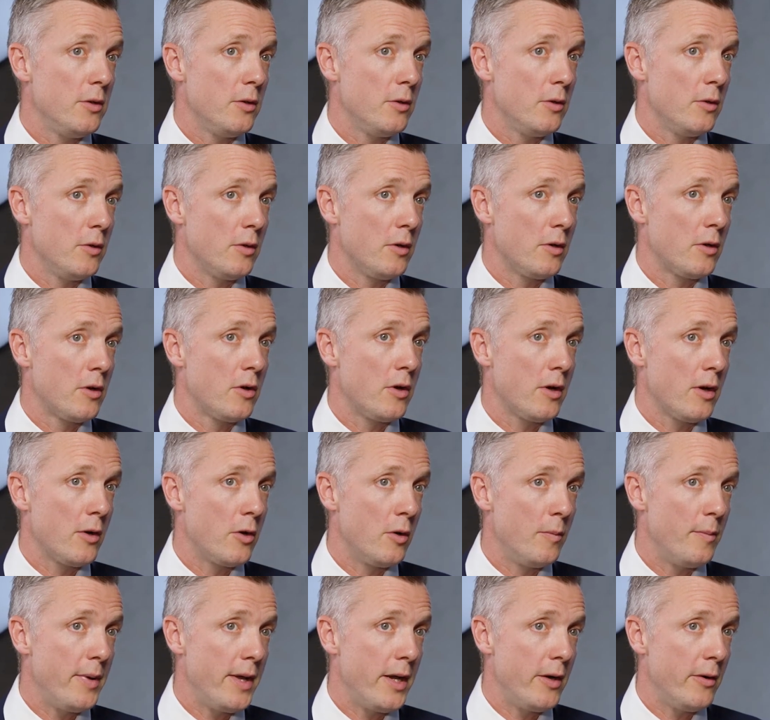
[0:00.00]
to
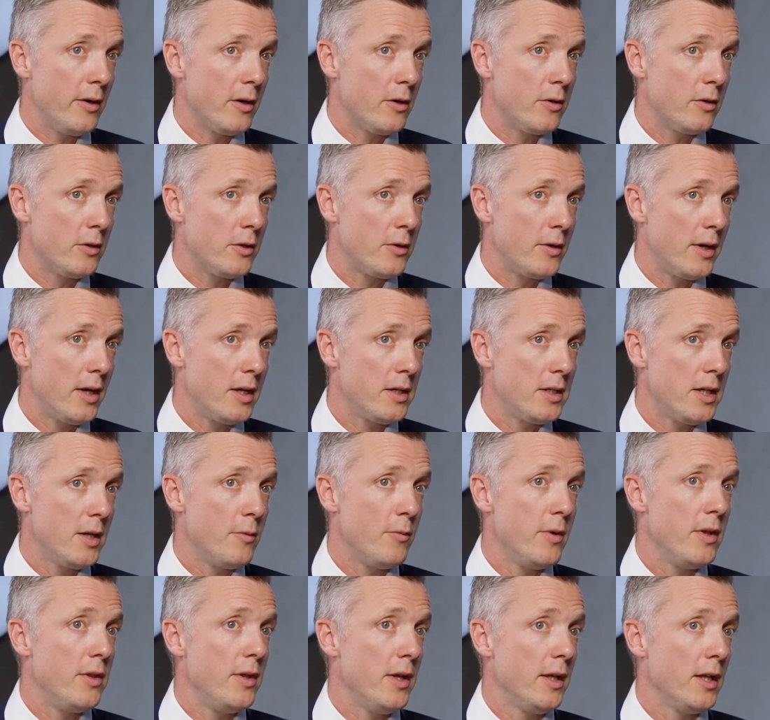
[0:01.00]
compare and contrast,
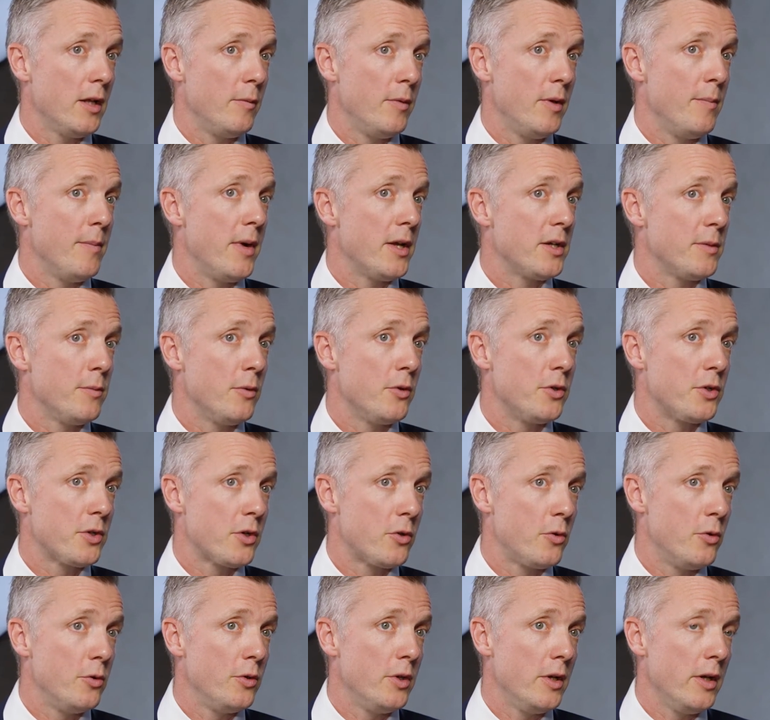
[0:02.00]
and we think there'll be much more
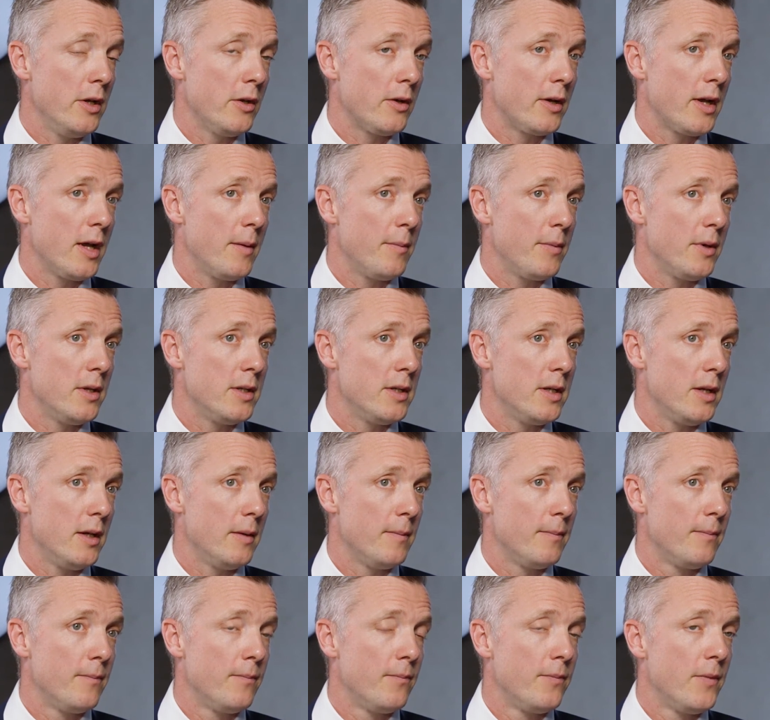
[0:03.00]
scrutiny on companies
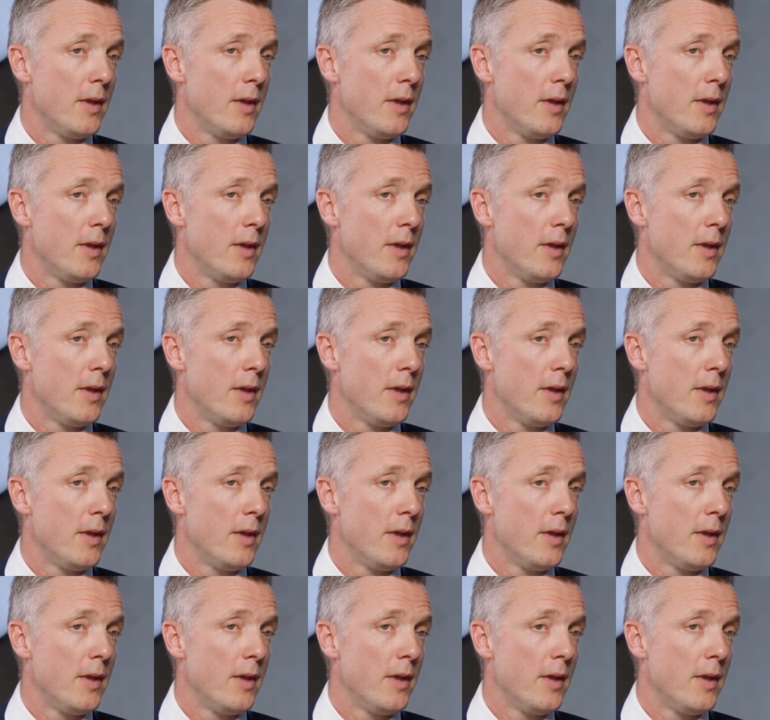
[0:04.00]
here.